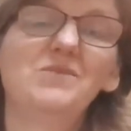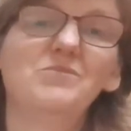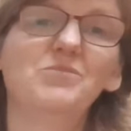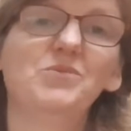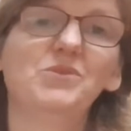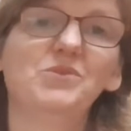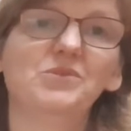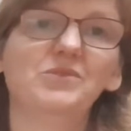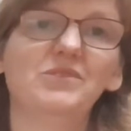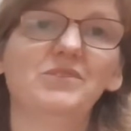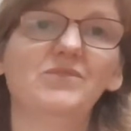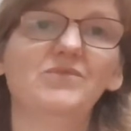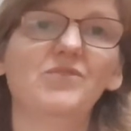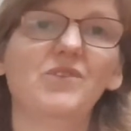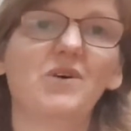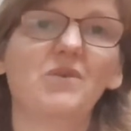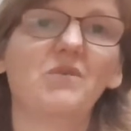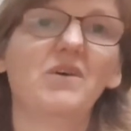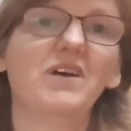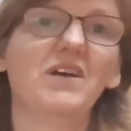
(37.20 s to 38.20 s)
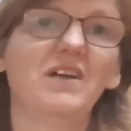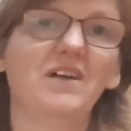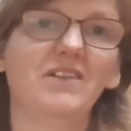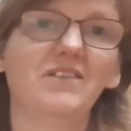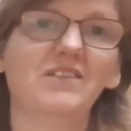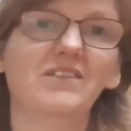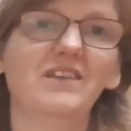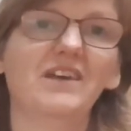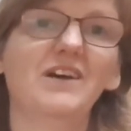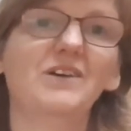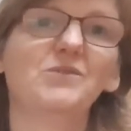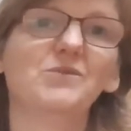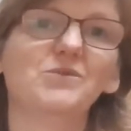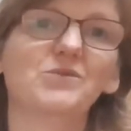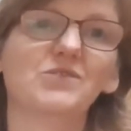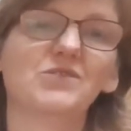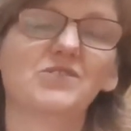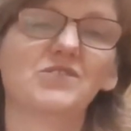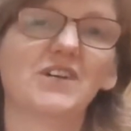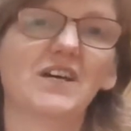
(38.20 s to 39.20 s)
important for our health, I
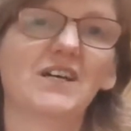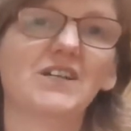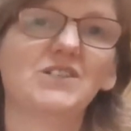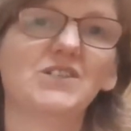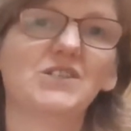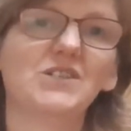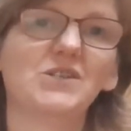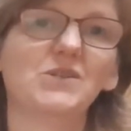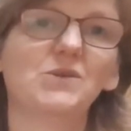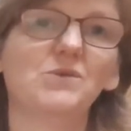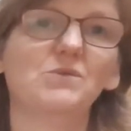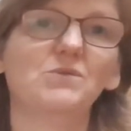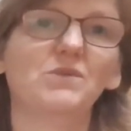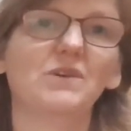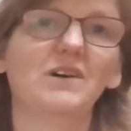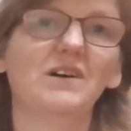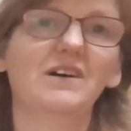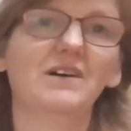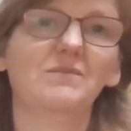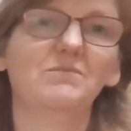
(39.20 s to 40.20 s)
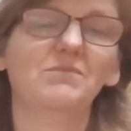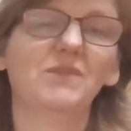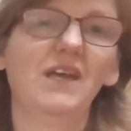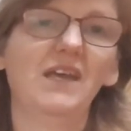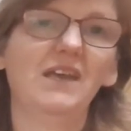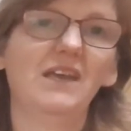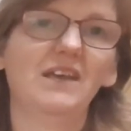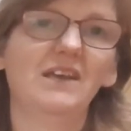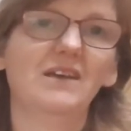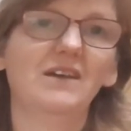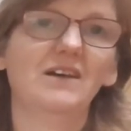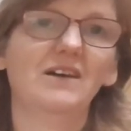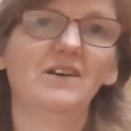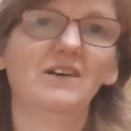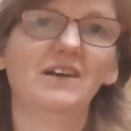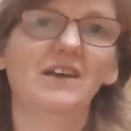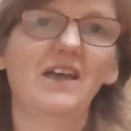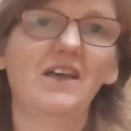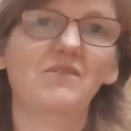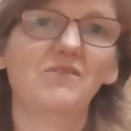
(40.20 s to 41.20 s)
also try to make
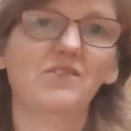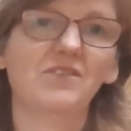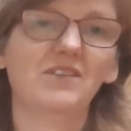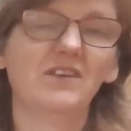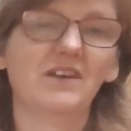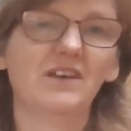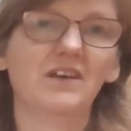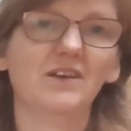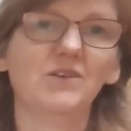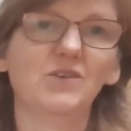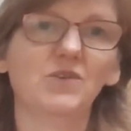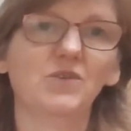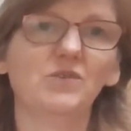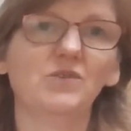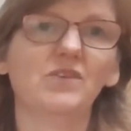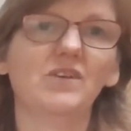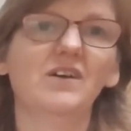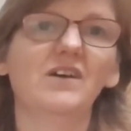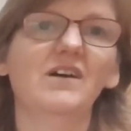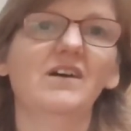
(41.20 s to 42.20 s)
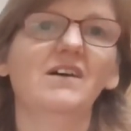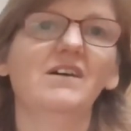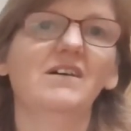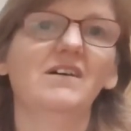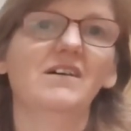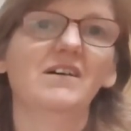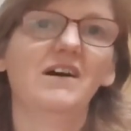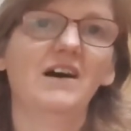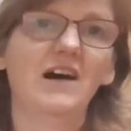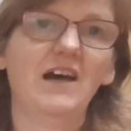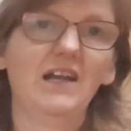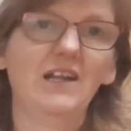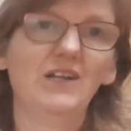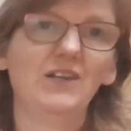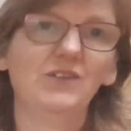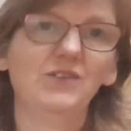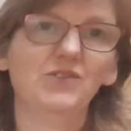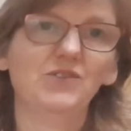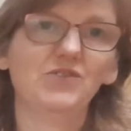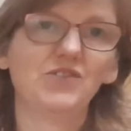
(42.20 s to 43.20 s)
everything I cook highly
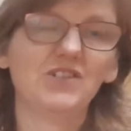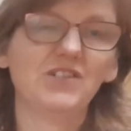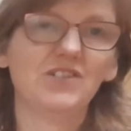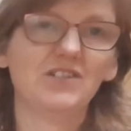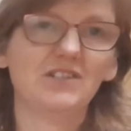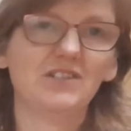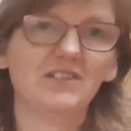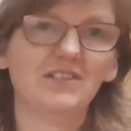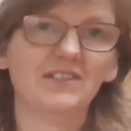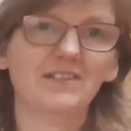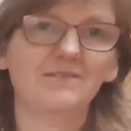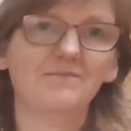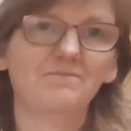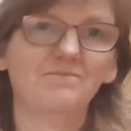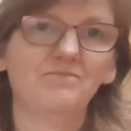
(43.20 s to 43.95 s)
nutritious.